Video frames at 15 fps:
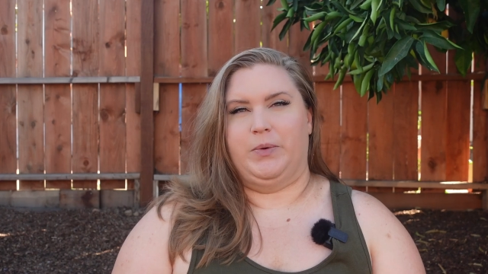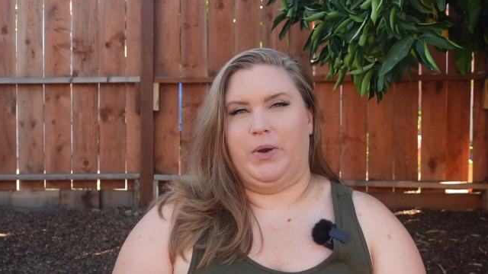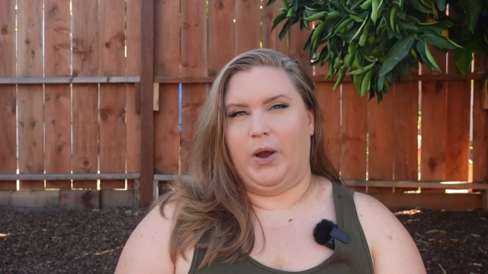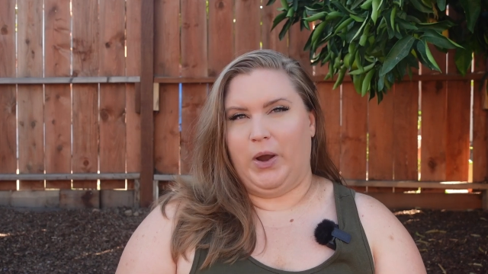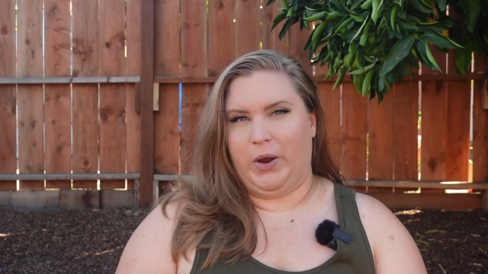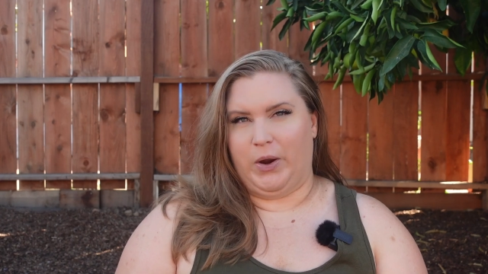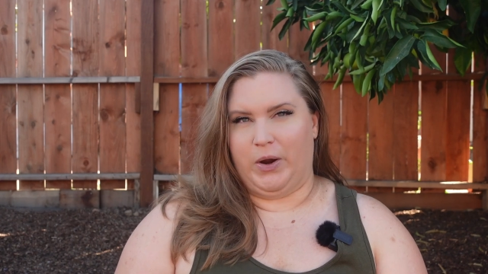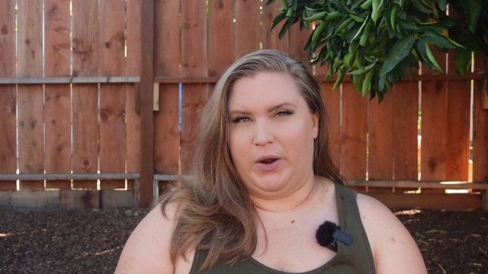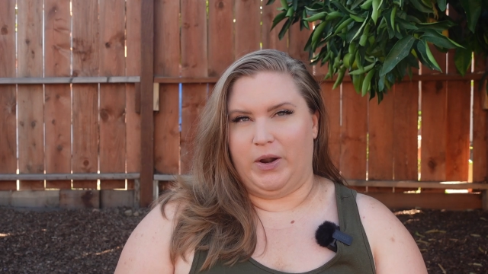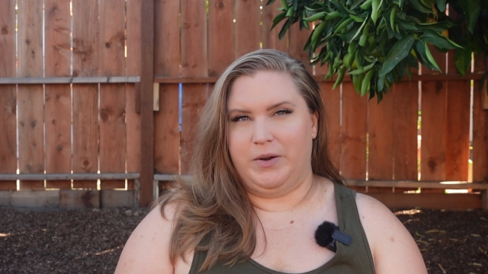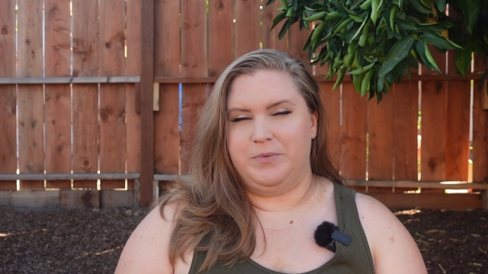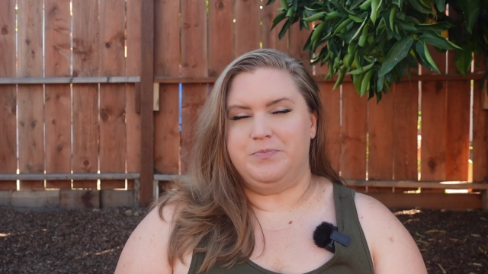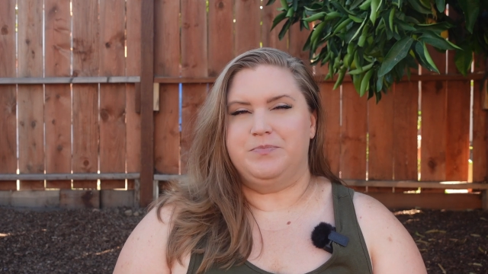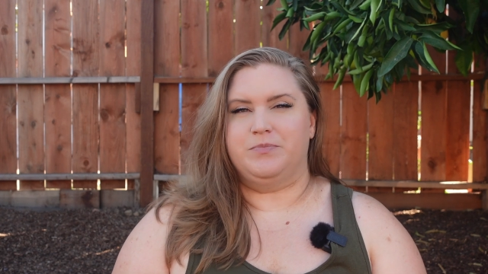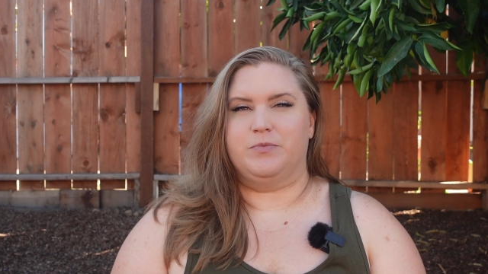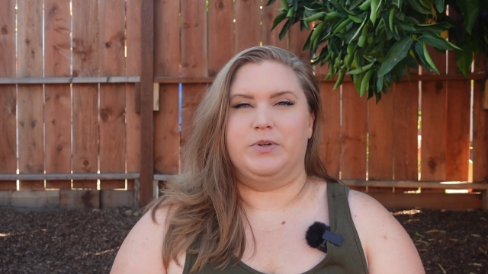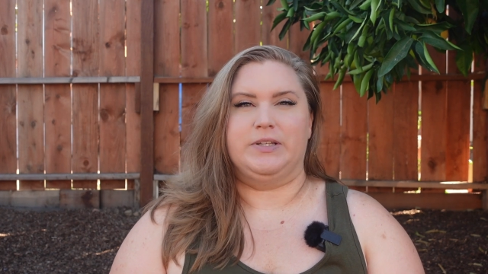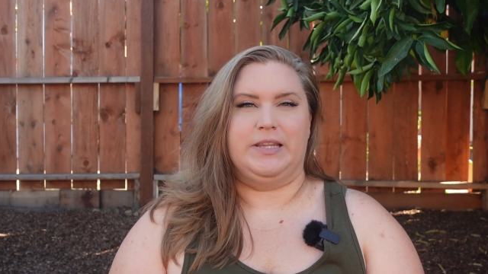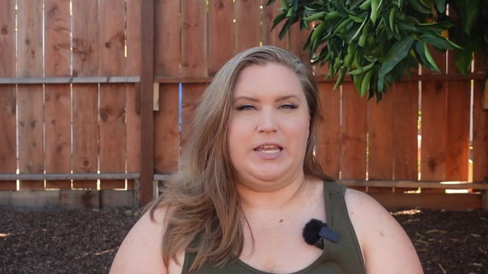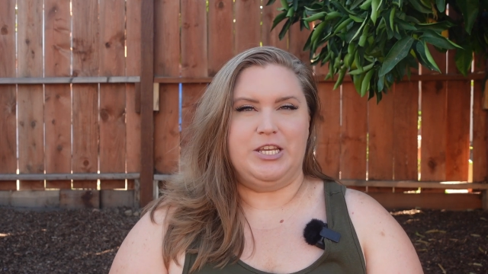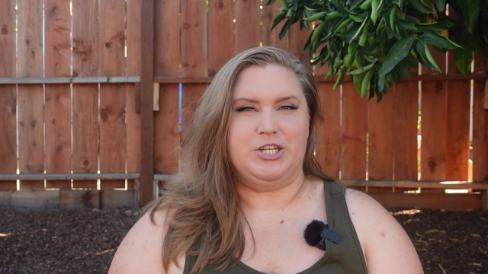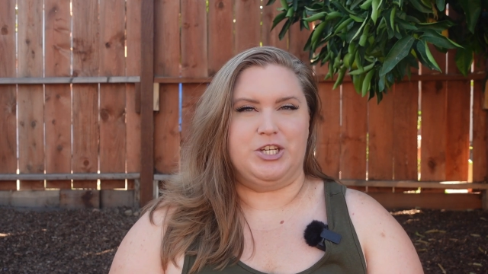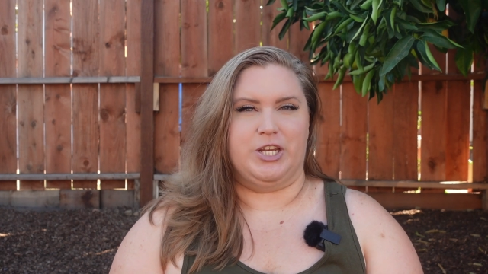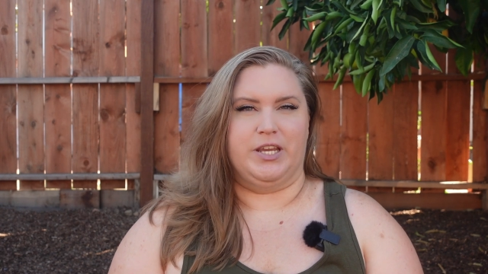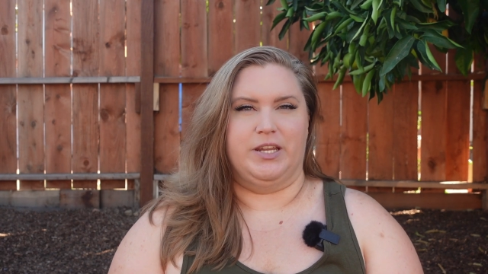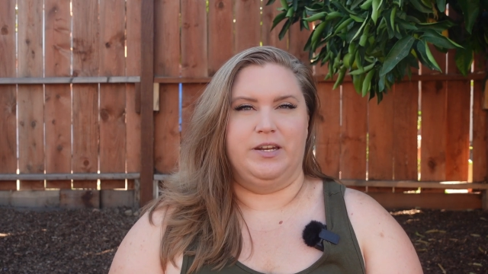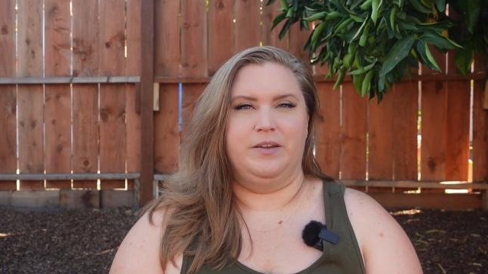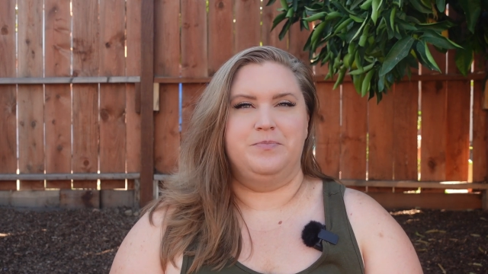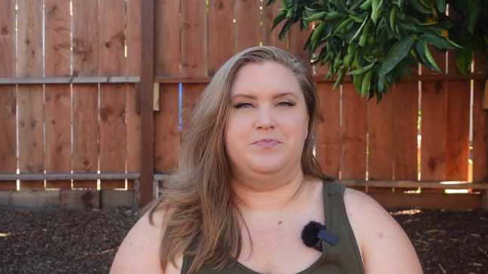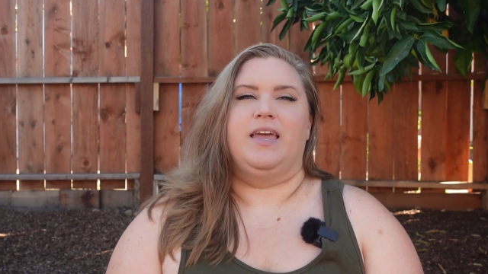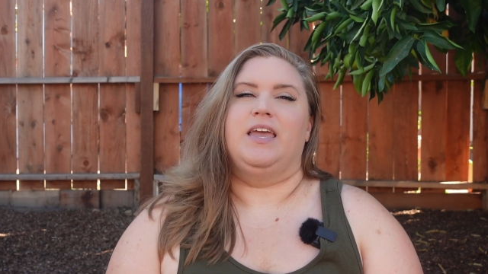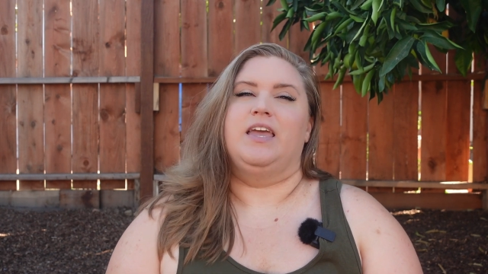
R, relation,